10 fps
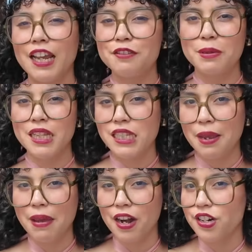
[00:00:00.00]
of gives me the
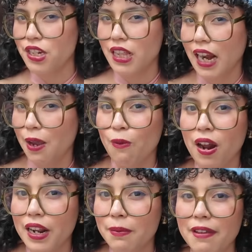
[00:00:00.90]
same energy that I
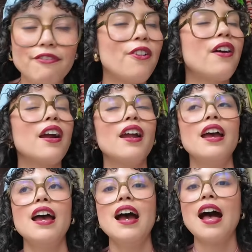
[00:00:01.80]
wanted before.
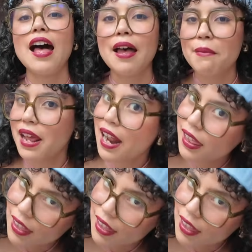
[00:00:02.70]
And I